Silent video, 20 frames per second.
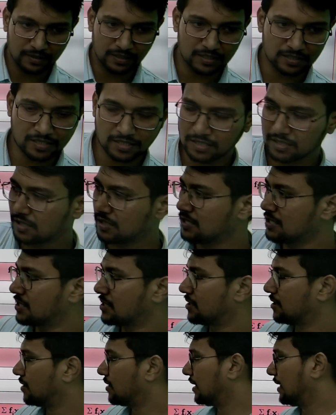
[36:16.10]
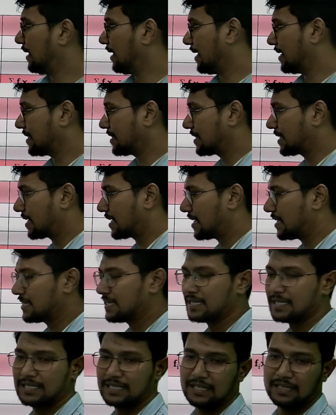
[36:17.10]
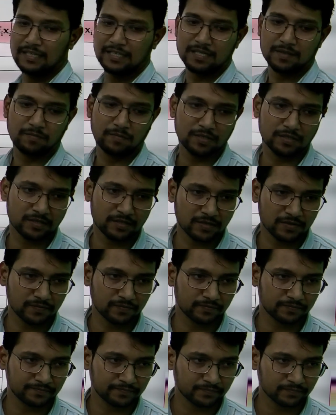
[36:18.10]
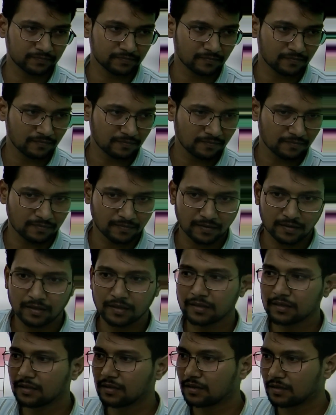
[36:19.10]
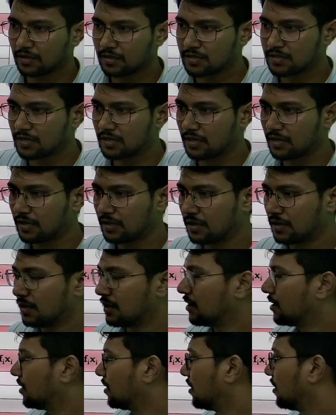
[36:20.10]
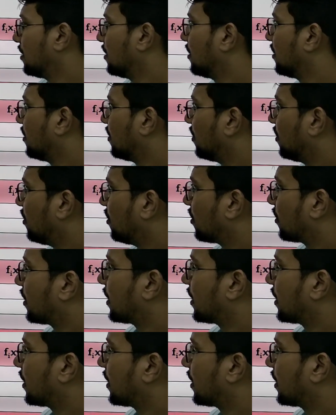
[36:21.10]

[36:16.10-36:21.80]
discussed last class till this much. Yes, na? Okay.